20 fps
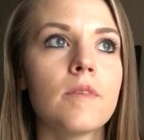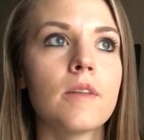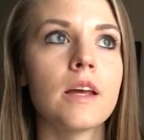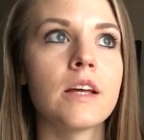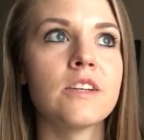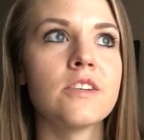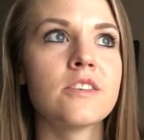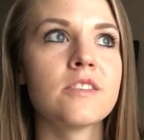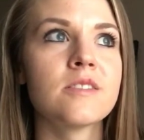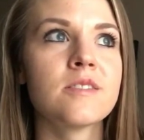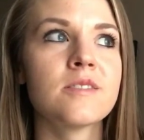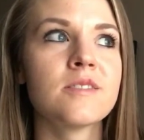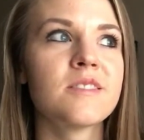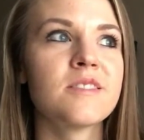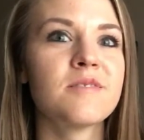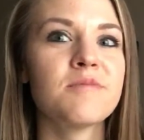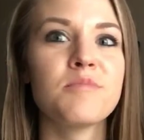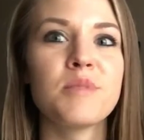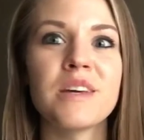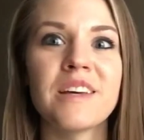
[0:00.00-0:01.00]
and just
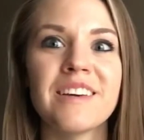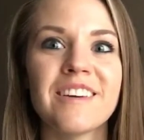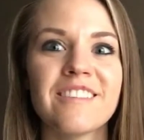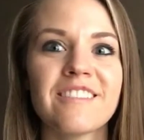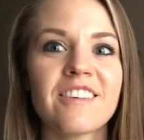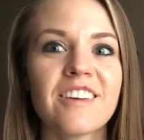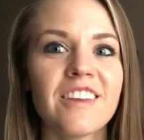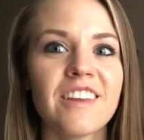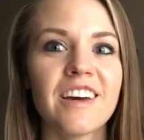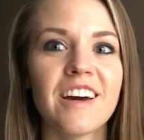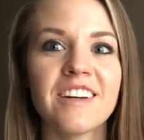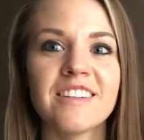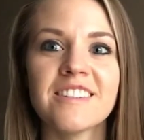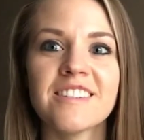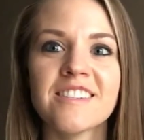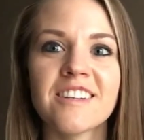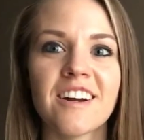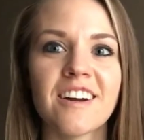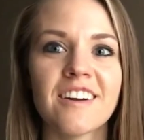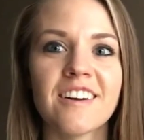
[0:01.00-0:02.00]
being really
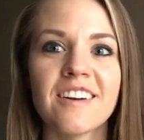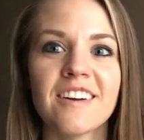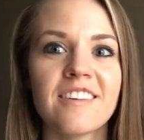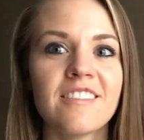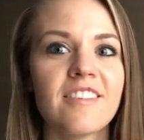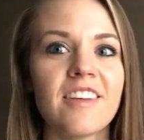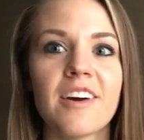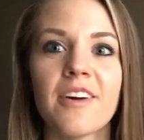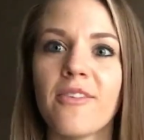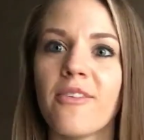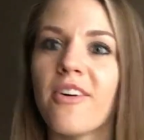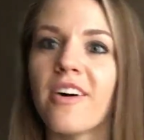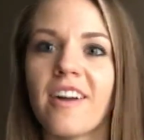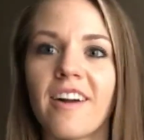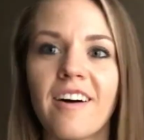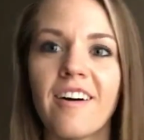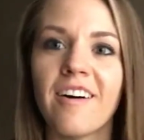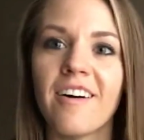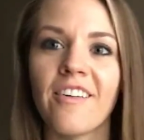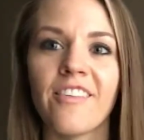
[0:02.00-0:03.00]
uncertain of like
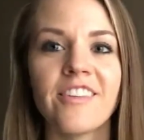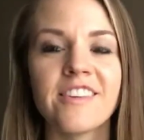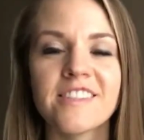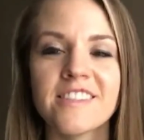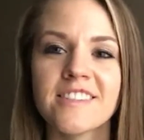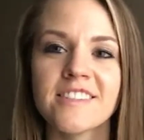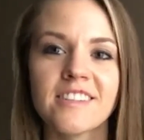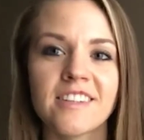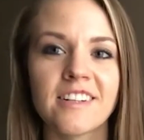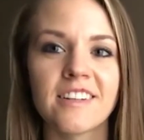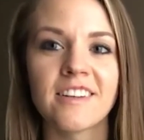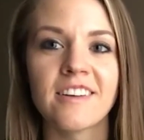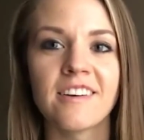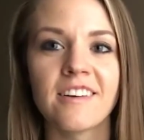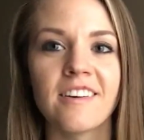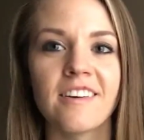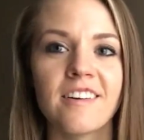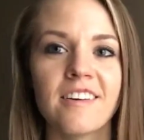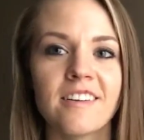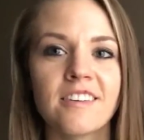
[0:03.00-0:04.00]
what all this is gonna
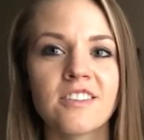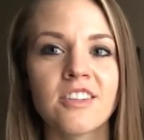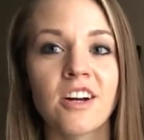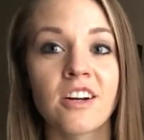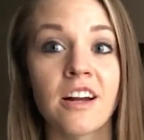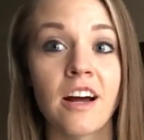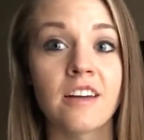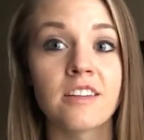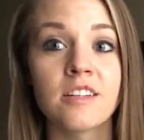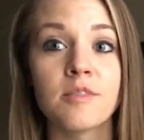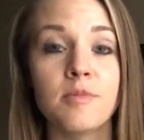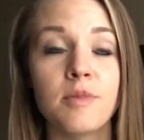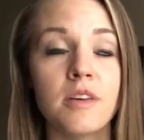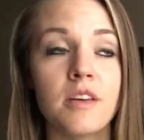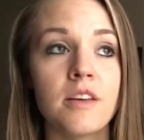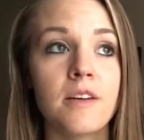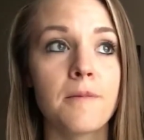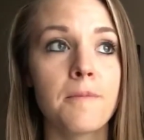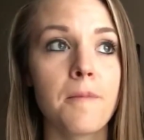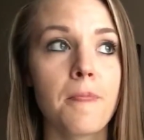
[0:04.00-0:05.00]
turn out to
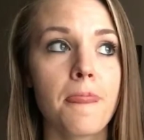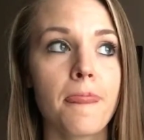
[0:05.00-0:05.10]
be,